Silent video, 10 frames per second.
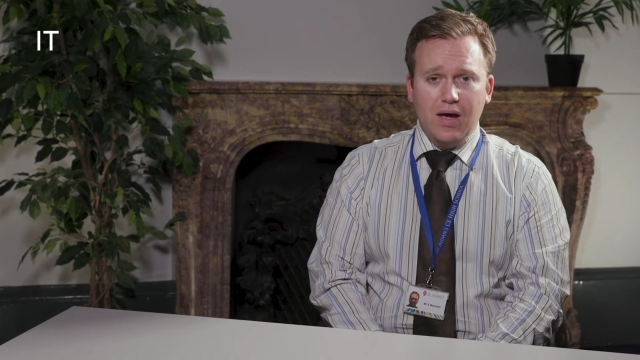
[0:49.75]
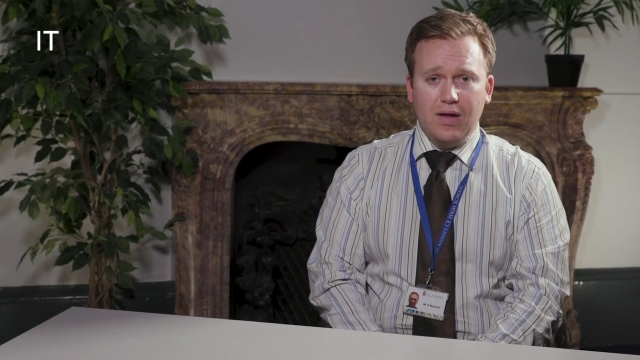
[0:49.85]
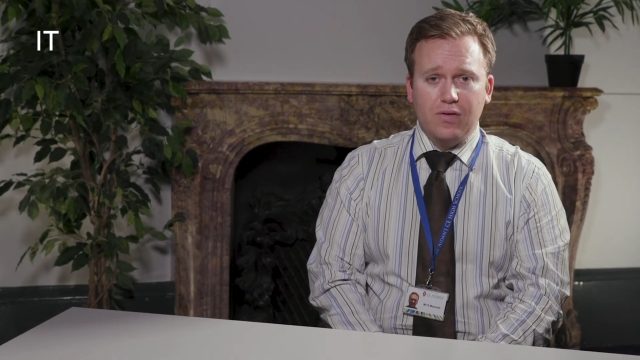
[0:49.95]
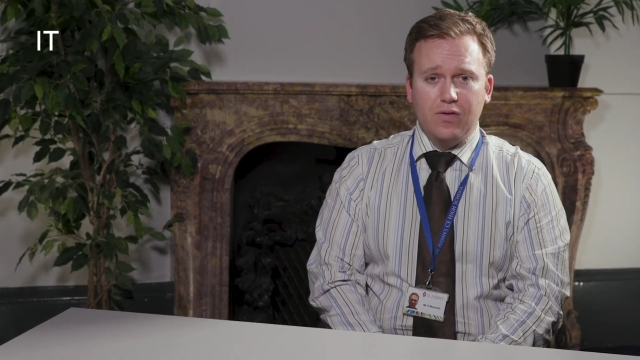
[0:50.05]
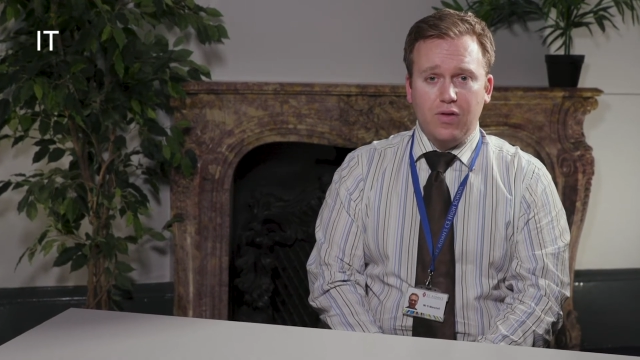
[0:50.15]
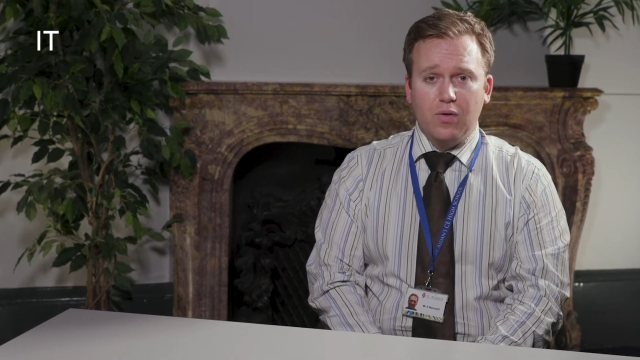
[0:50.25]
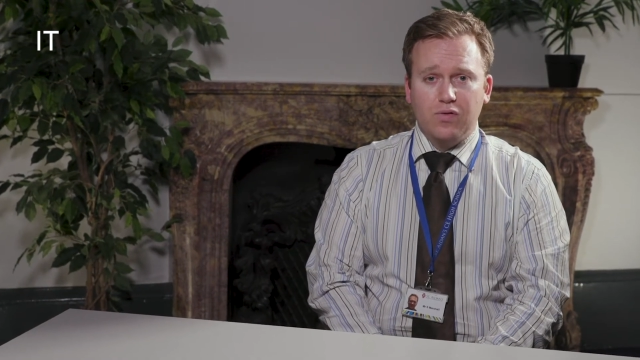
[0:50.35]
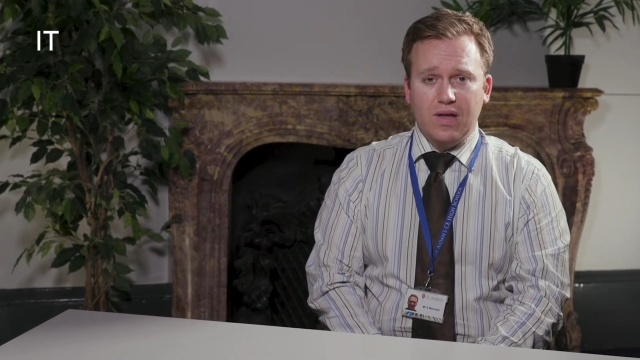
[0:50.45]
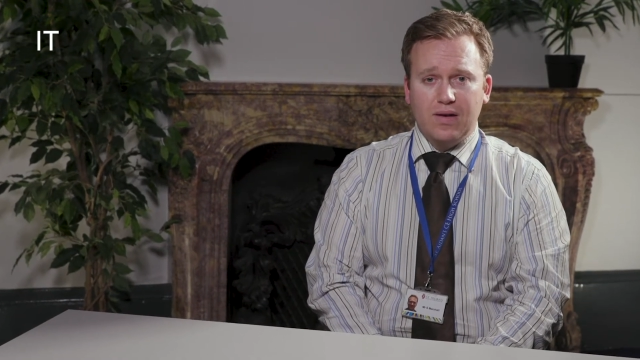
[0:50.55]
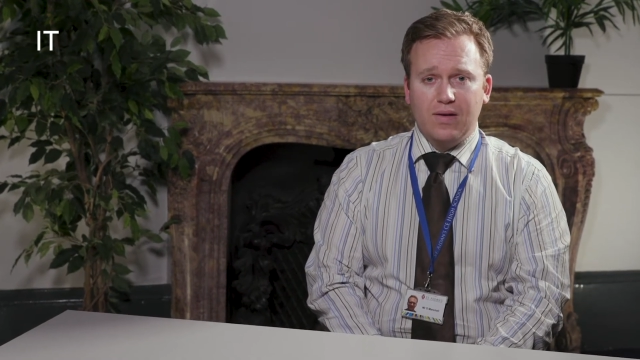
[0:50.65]
and
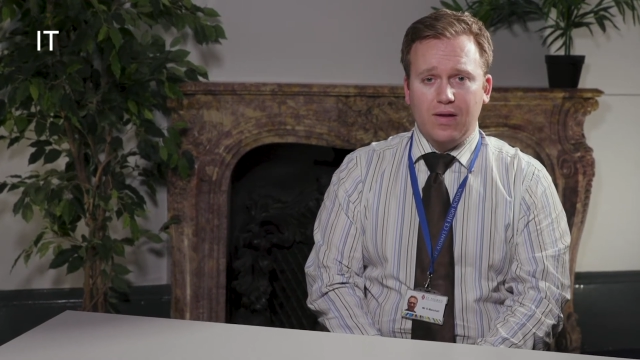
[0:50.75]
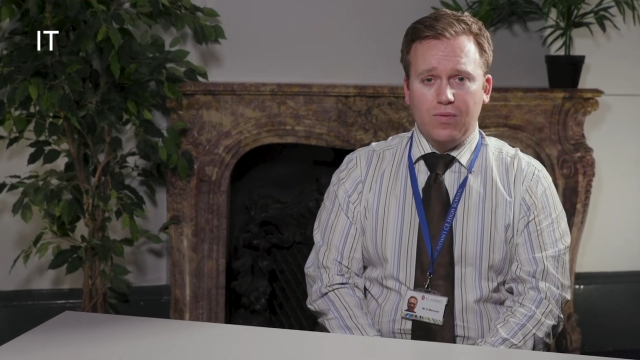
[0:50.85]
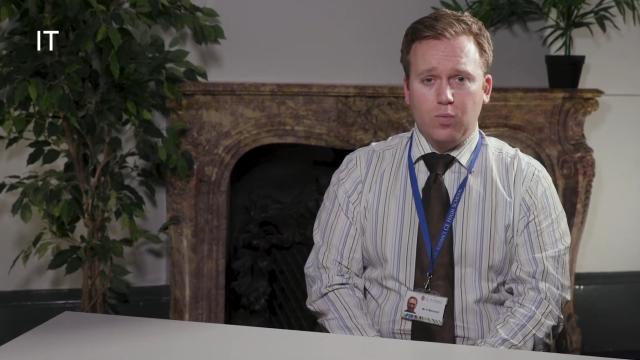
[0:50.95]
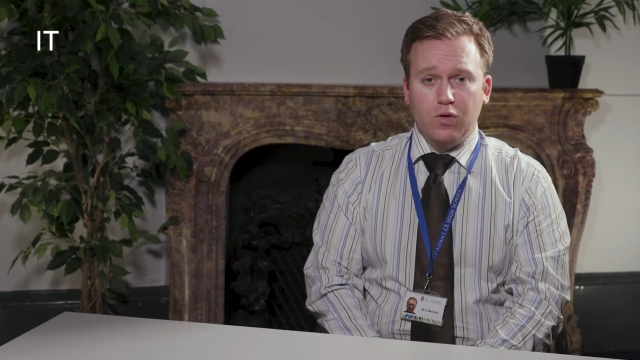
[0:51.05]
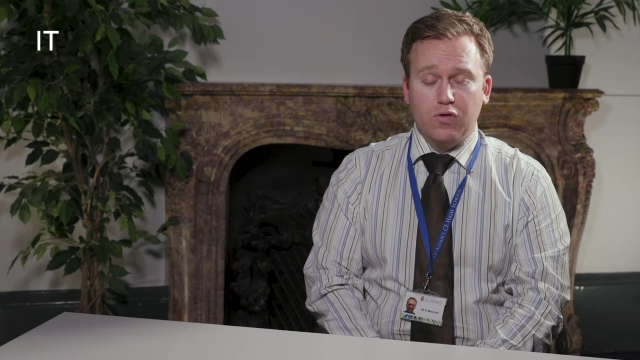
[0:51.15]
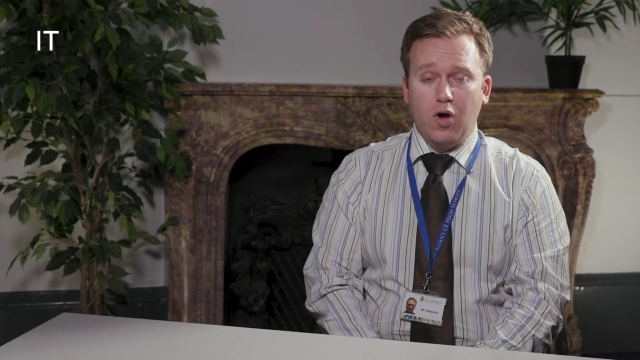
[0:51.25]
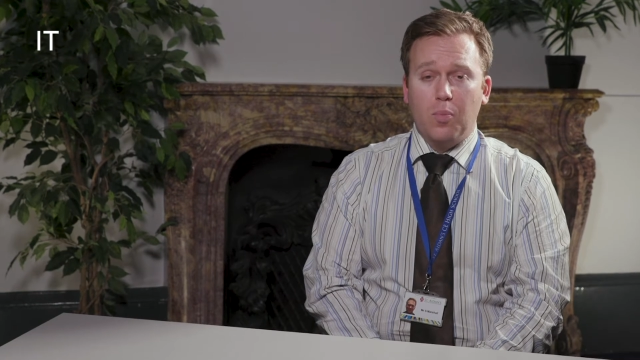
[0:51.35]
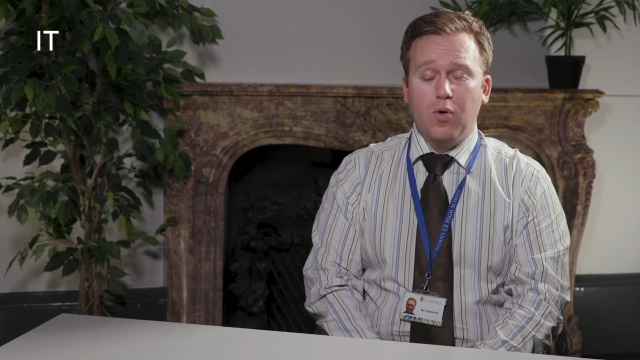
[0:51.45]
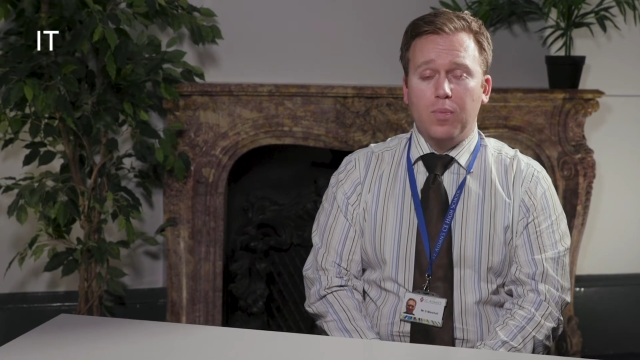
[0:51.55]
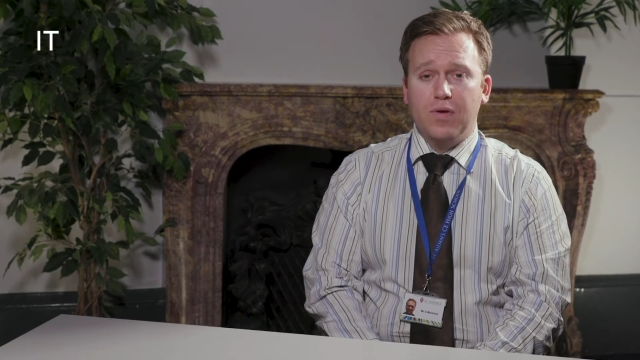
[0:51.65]
those then will
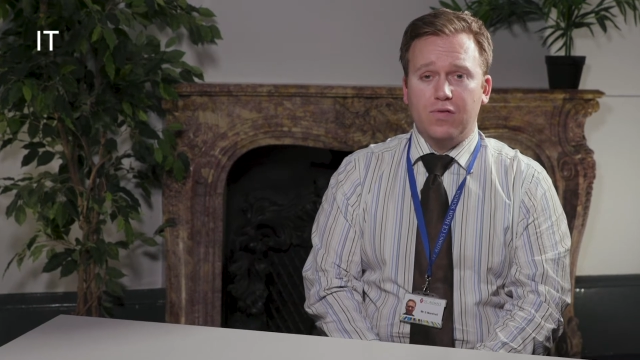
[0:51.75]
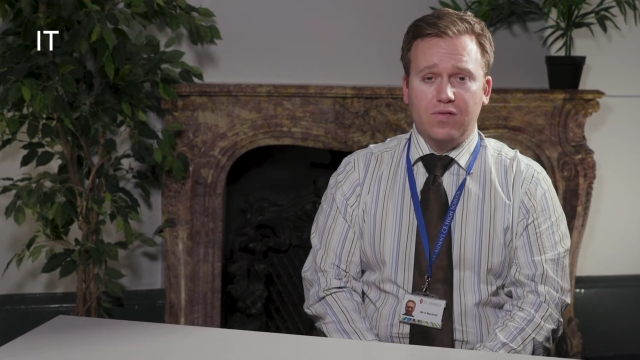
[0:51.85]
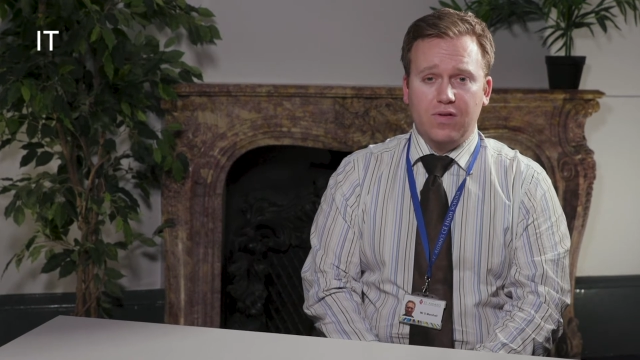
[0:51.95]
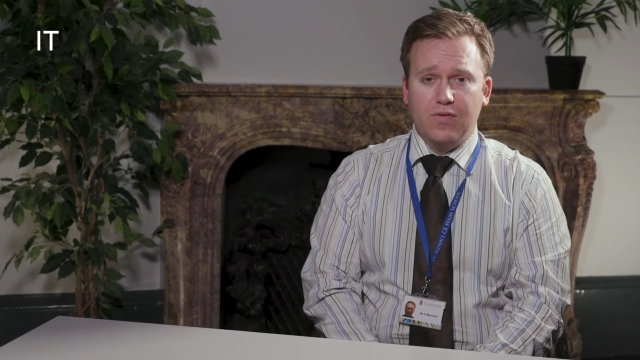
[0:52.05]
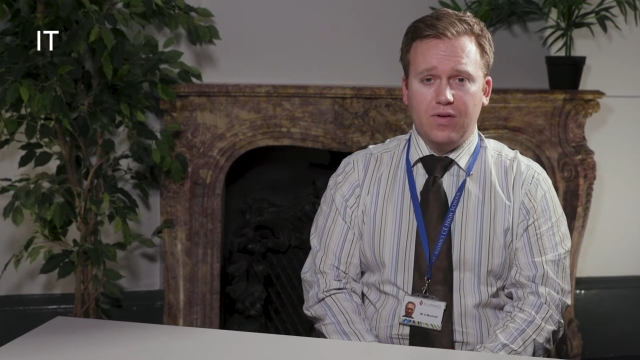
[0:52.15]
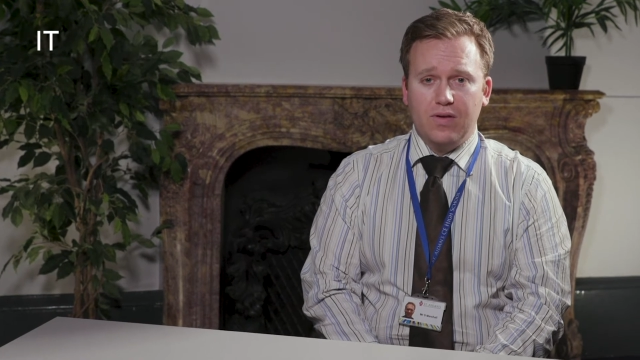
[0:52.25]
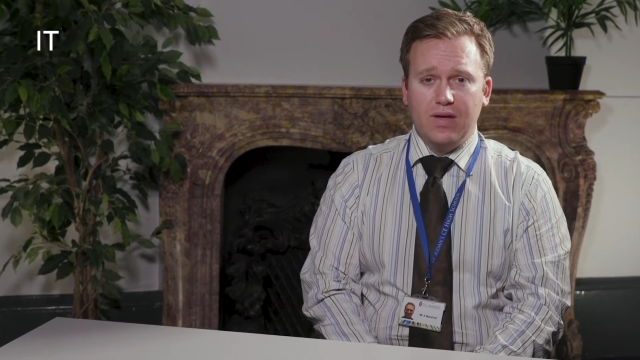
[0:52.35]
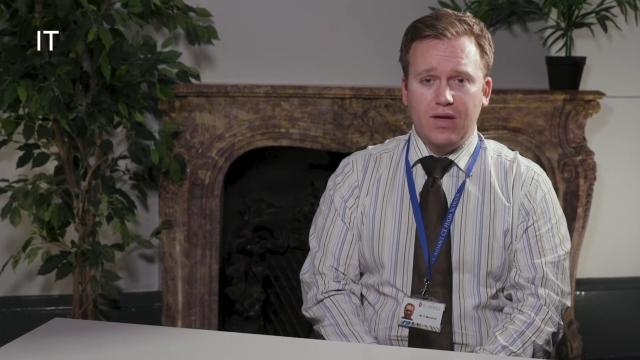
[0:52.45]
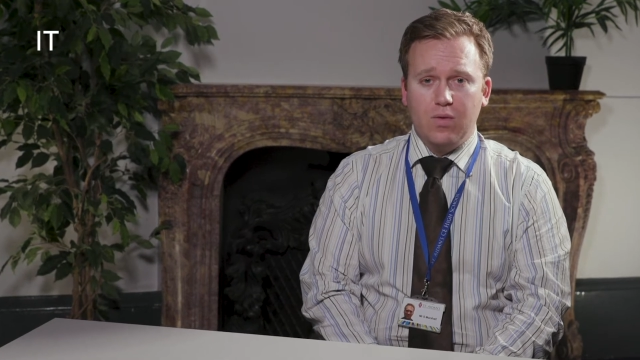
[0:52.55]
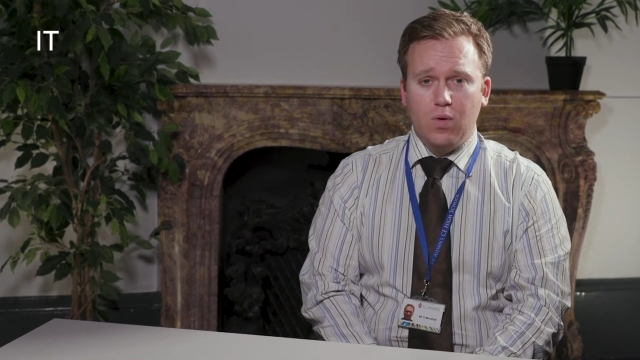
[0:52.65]
top up your certificate and get you